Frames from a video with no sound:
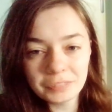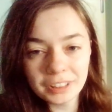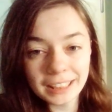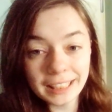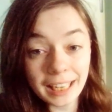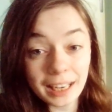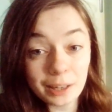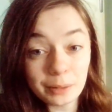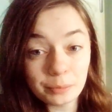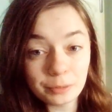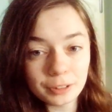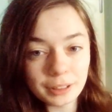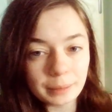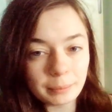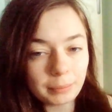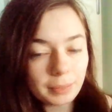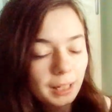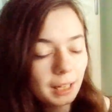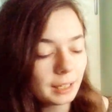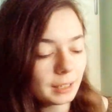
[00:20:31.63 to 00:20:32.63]
really helpful
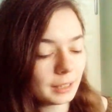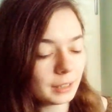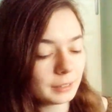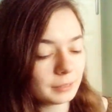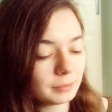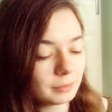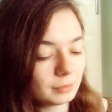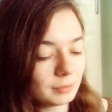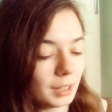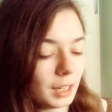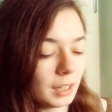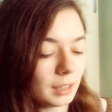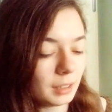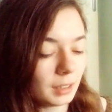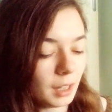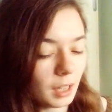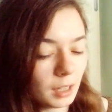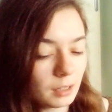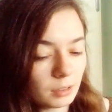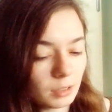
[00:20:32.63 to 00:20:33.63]
in planning, and
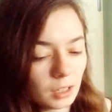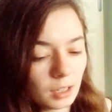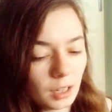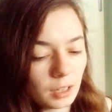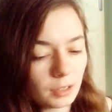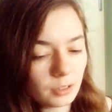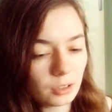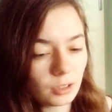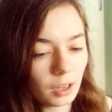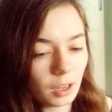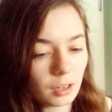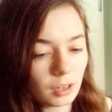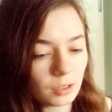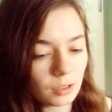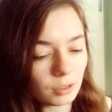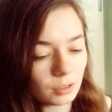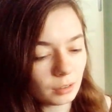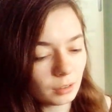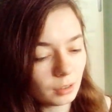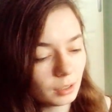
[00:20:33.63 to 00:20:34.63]
it has
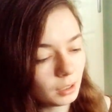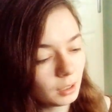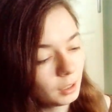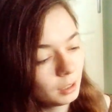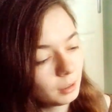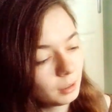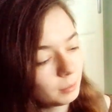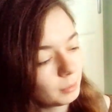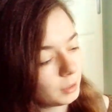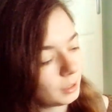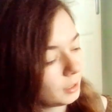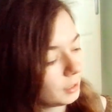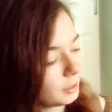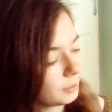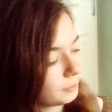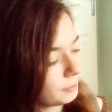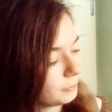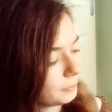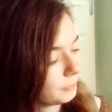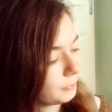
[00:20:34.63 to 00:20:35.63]
changed my
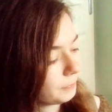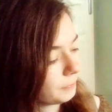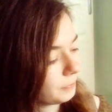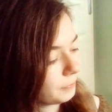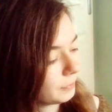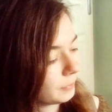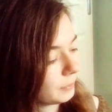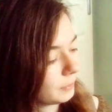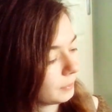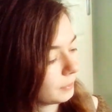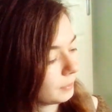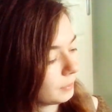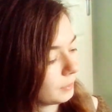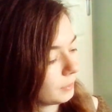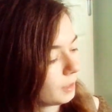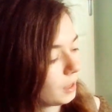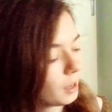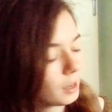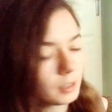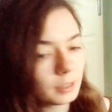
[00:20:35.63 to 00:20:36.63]
life.
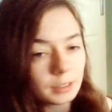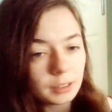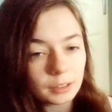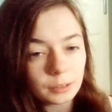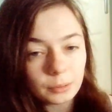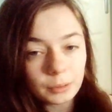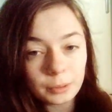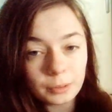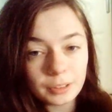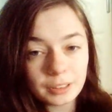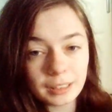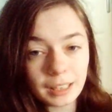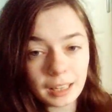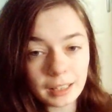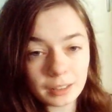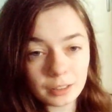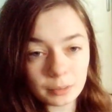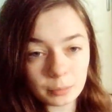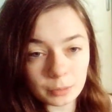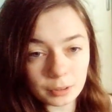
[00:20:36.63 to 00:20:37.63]
Oh, and it was an
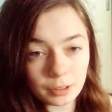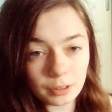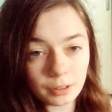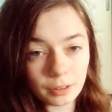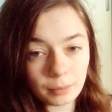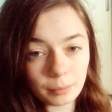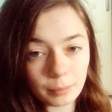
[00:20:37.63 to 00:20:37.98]
Xmas